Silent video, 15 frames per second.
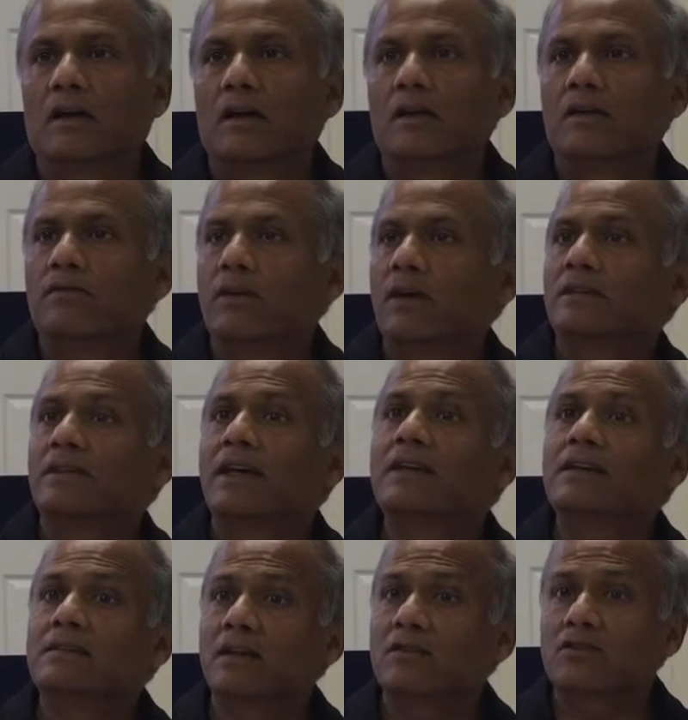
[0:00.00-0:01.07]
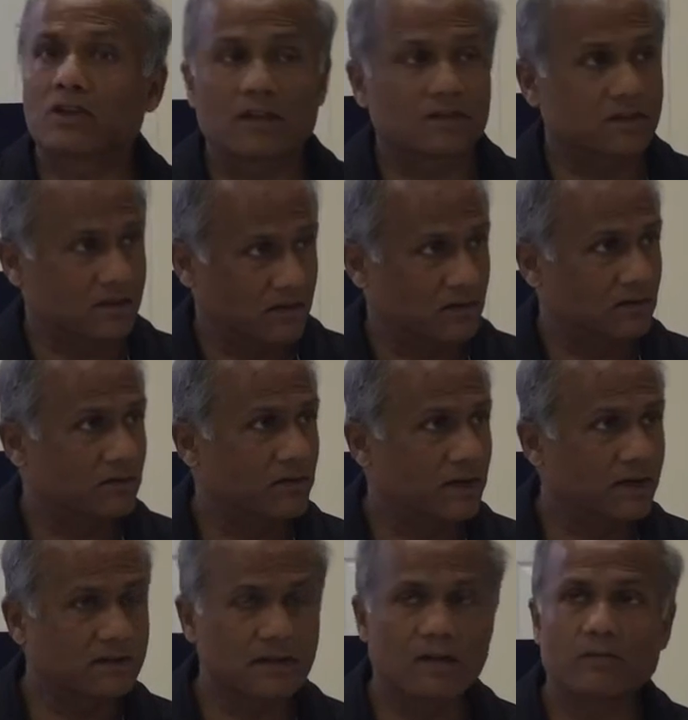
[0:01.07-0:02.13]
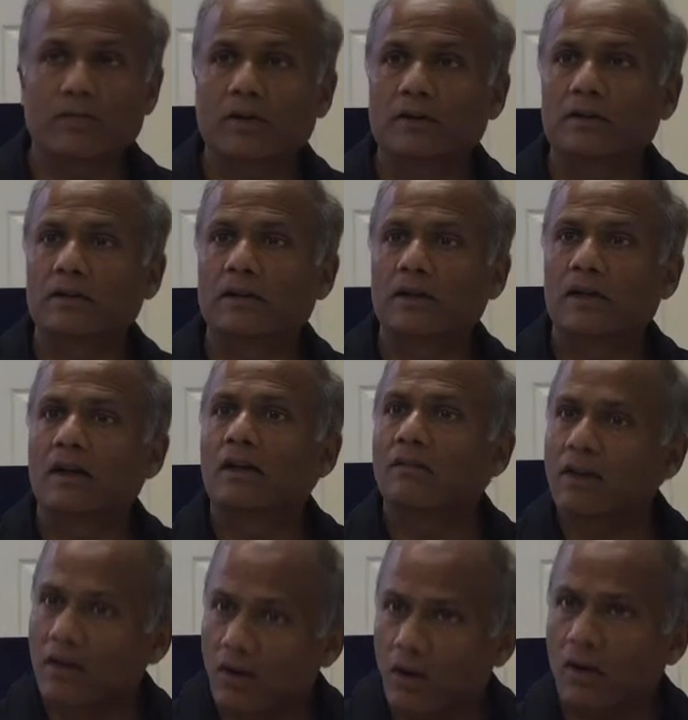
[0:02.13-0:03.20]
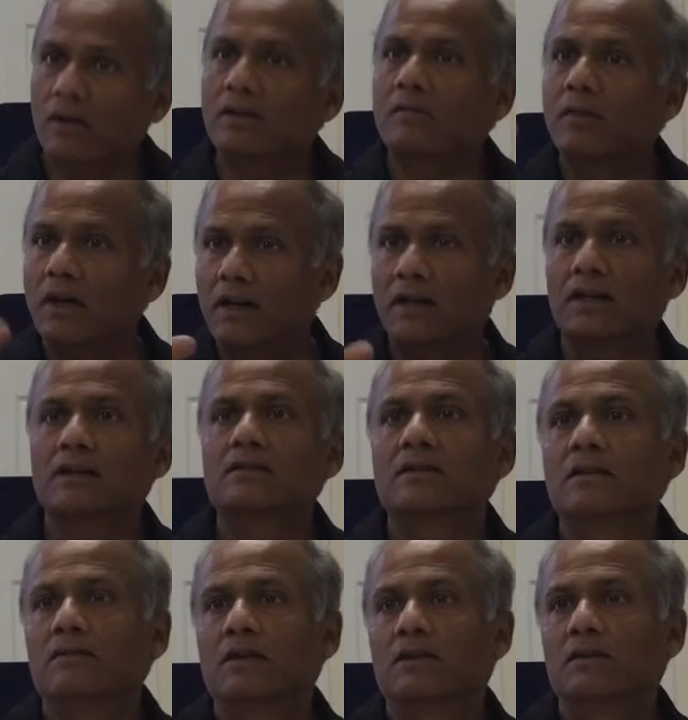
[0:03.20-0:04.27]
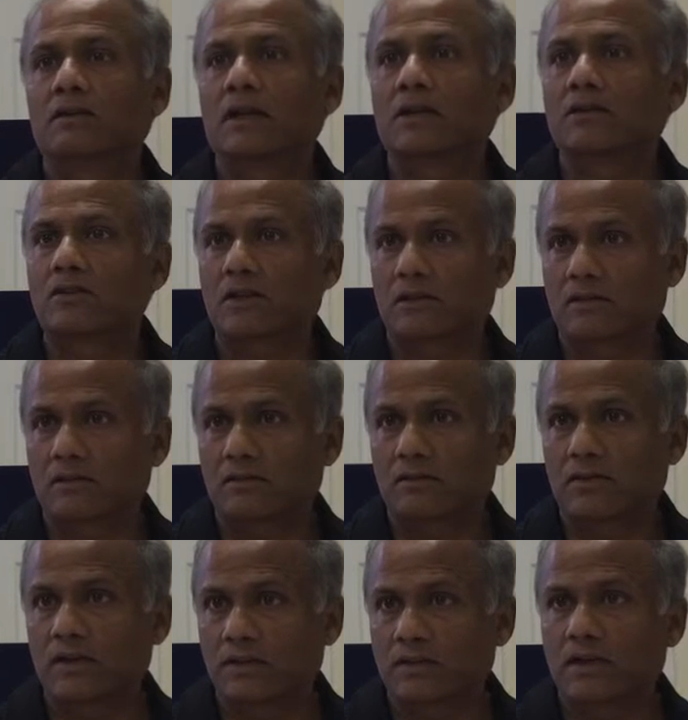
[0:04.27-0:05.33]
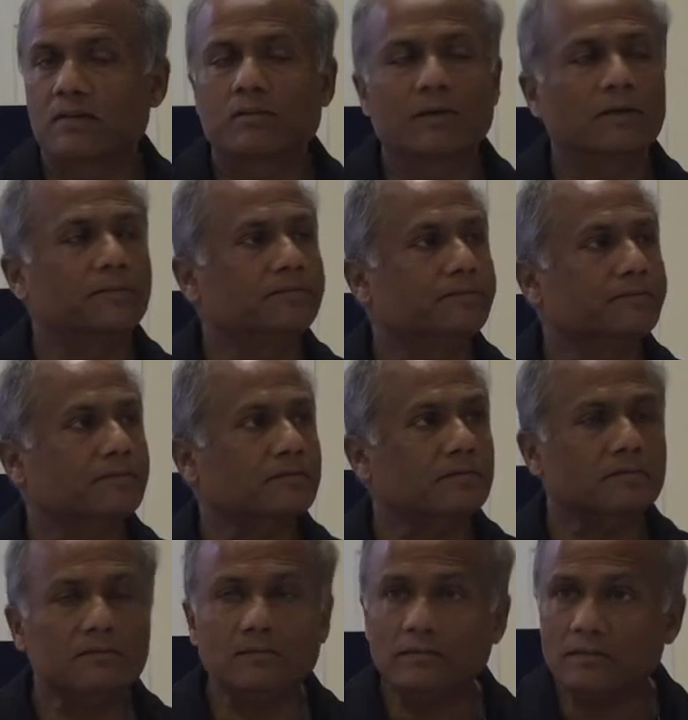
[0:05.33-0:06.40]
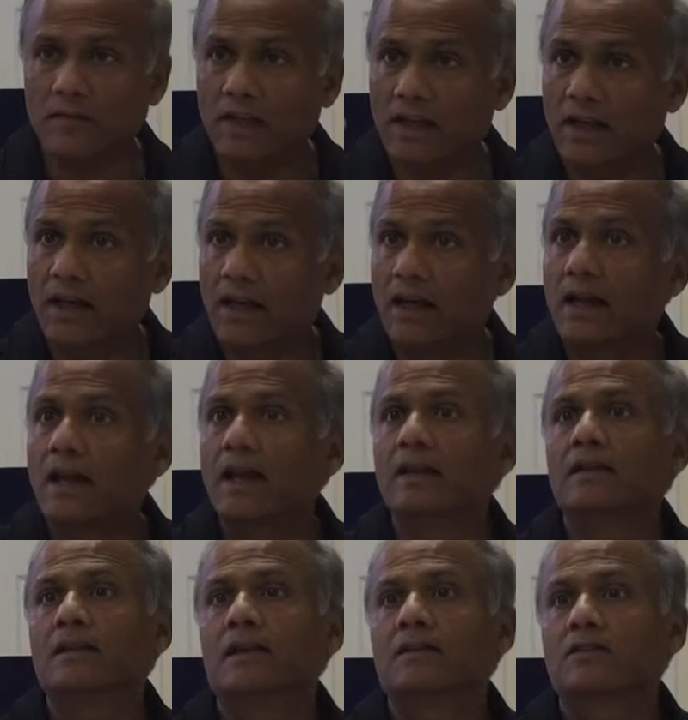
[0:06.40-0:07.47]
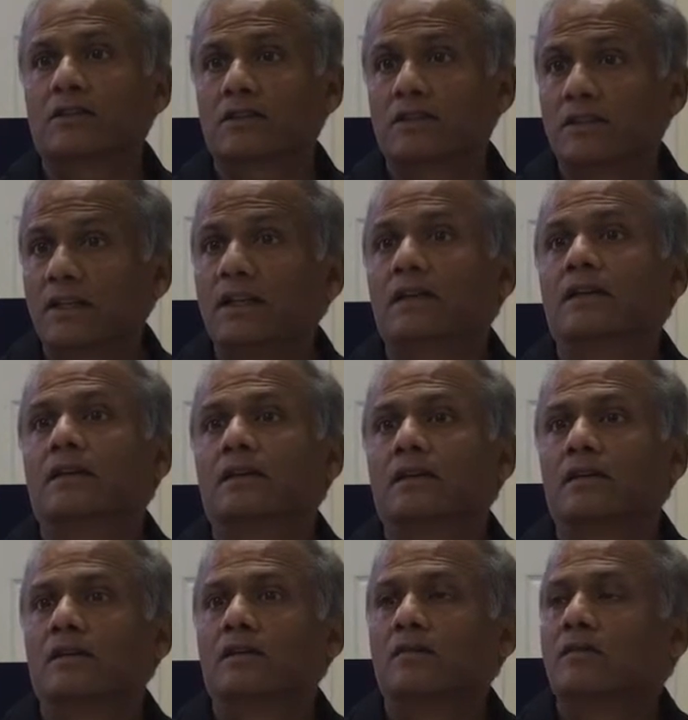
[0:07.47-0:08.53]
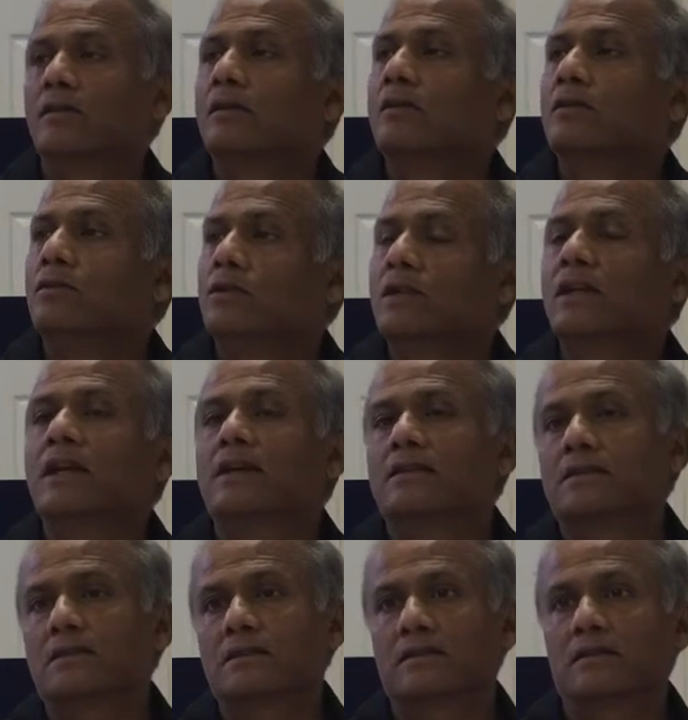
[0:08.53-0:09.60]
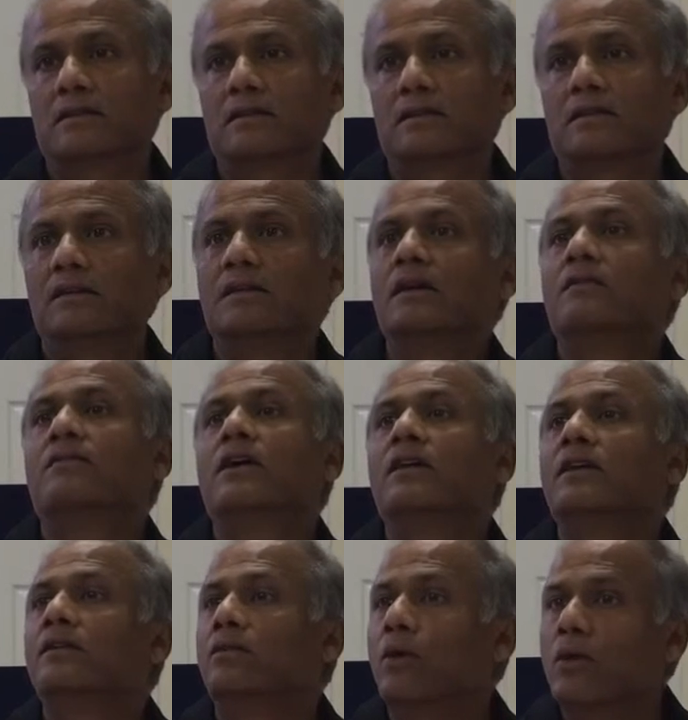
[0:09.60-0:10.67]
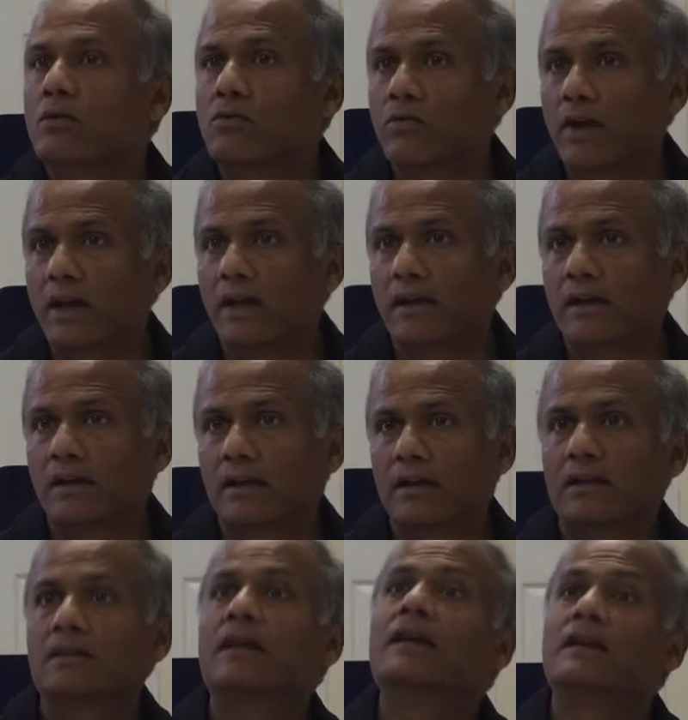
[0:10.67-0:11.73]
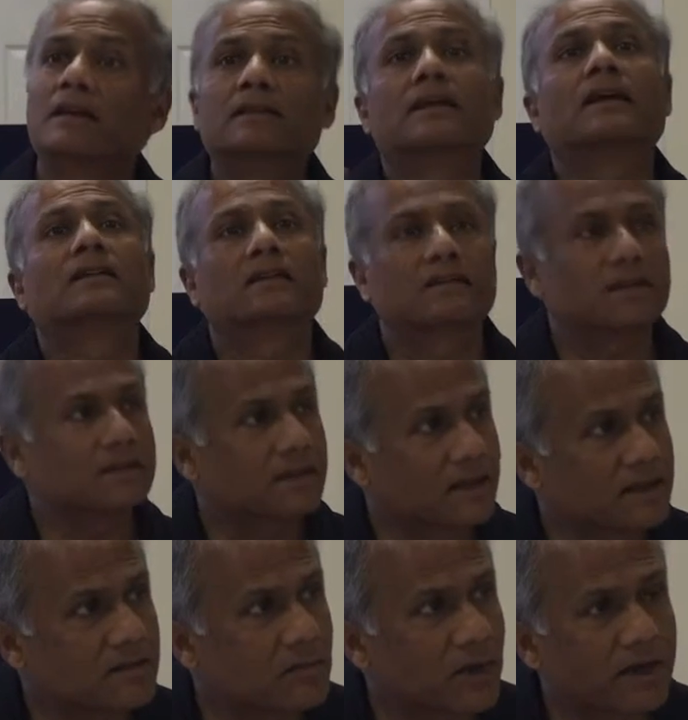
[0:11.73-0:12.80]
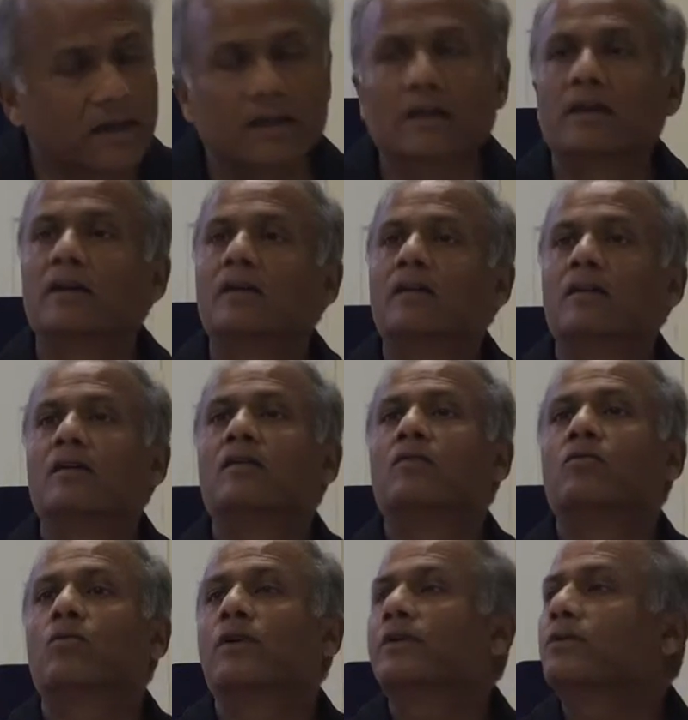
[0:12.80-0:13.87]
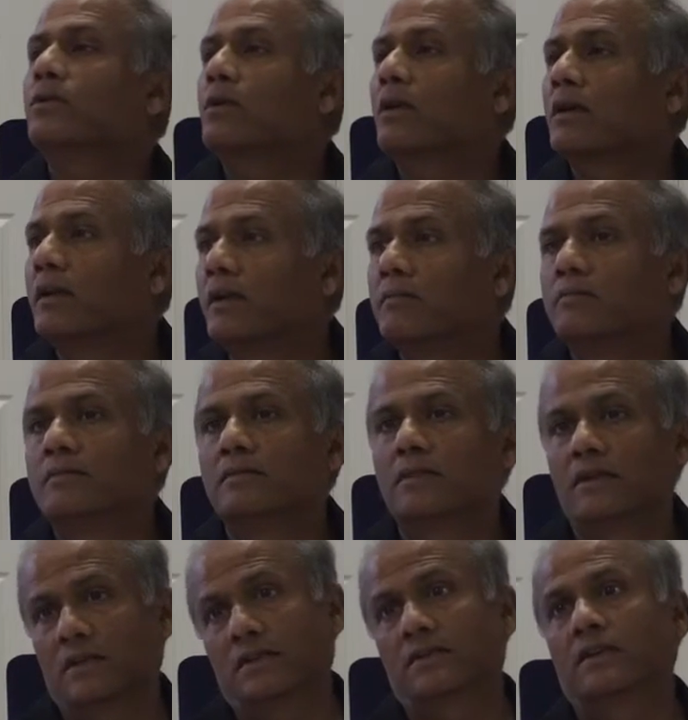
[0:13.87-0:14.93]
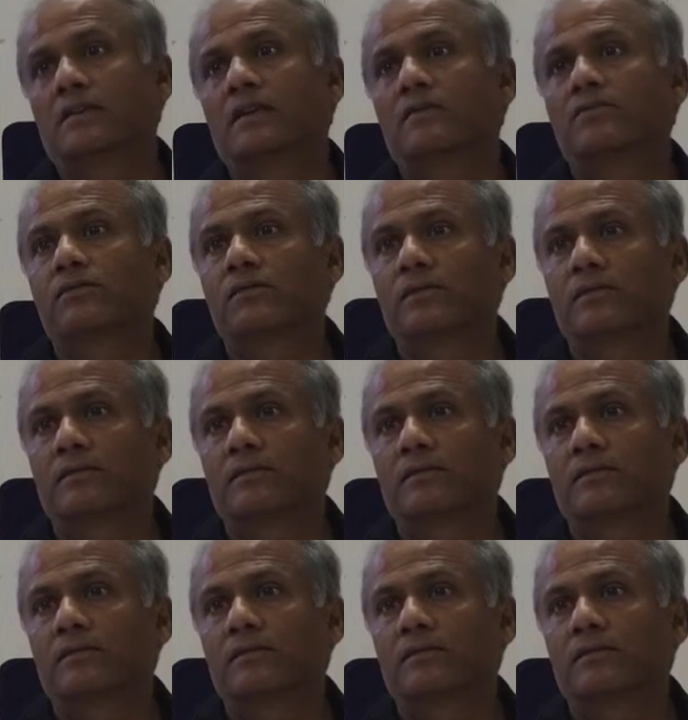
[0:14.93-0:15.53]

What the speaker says: If there is a trust, for example, where all the money is given to that trust, for example, and the trustee utilizes in a very wrong way, thinking that this is his money, what do you call him? He's a thief,